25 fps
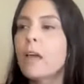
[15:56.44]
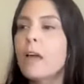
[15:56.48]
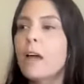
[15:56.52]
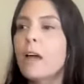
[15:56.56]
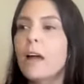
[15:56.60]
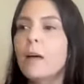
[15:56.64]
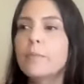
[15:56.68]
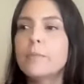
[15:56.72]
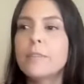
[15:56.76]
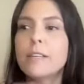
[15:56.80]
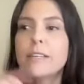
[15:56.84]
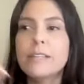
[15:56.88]

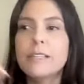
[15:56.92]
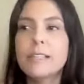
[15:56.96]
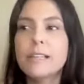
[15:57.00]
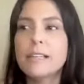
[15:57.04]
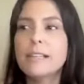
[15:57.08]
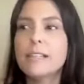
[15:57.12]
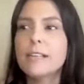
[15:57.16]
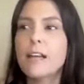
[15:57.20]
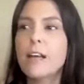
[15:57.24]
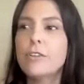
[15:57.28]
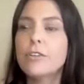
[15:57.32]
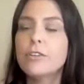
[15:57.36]
um,
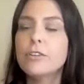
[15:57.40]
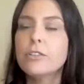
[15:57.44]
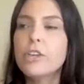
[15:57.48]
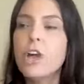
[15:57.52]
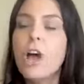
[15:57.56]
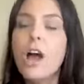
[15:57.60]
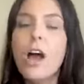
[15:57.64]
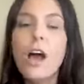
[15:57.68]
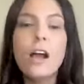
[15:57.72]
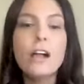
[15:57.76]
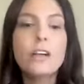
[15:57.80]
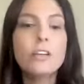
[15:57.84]
listening to other
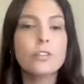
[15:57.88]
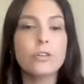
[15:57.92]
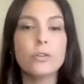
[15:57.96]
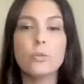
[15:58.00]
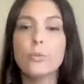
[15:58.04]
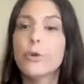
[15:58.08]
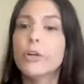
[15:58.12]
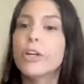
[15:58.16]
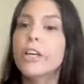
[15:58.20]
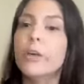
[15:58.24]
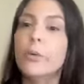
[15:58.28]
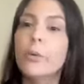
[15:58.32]
talks or
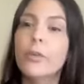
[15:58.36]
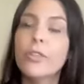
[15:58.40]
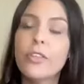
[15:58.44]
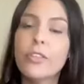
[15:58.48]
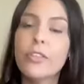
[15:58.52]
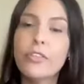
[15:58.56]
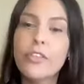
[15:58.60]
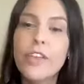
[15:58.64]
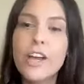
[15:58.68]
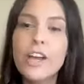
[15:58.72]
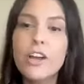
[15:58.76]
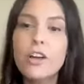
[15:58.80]
working with a
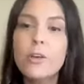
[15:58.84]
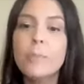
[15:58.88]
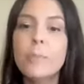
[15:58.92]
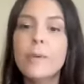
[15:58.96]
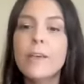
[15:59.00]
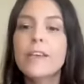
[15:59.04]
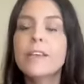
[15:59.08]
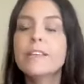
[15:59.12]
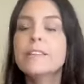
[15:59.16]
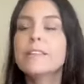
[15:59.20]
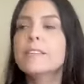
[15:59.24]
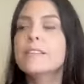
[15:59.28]

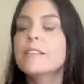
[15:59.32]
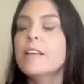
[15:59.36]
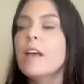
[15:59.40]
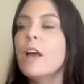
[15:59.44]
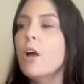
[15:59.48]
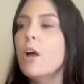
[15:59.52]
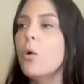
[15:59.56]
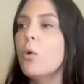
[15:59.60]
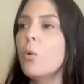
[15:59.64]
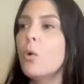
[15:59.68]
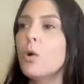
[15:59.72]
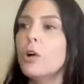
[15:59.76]
therapist
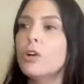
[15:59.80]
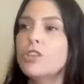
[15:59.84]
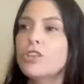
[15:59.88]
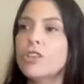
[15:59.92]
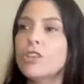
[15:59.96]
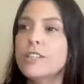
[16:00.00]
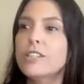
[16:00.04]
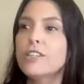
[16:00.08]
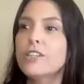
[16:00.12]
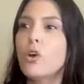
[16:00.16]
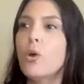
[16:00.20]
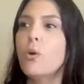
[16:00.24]
or
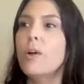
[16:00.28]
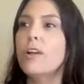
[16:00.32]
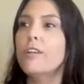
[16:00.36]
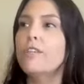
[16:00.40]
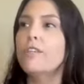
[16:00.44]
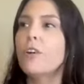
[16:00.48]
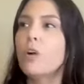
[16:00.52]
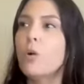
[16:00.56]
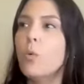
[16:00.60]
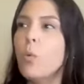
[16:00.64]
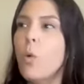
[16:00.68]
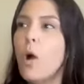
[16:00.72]
just going
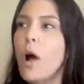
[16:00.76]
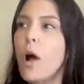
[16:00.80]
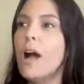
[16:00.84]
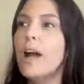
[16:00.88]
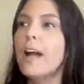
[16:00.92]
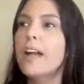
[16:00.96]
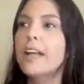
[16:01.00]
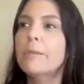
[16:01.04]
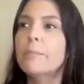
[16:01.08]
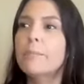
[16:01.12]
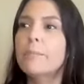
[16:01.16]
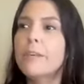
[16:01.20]
for a
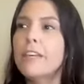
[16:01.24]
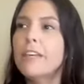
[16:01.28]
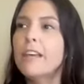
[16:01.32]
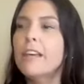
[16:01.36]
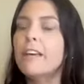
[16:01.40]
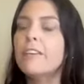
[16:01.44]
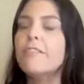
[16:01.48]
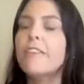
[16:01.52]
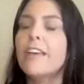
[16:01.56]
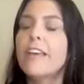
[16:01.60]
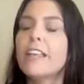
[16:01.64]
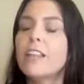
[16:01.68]
walk and being
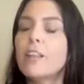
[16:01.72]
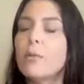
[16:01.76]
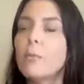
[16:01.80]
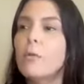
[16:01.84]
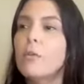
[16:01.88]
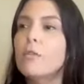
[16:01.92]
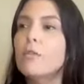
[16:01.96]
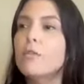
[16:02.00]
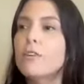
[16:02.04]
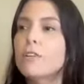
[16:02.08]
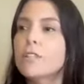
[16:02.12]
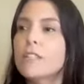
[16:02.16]

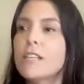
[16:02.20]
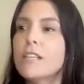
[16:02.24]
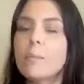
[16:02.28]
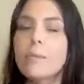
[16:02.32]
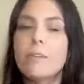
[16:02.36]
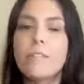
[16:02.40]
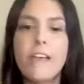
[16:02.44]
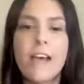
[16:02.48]
available for some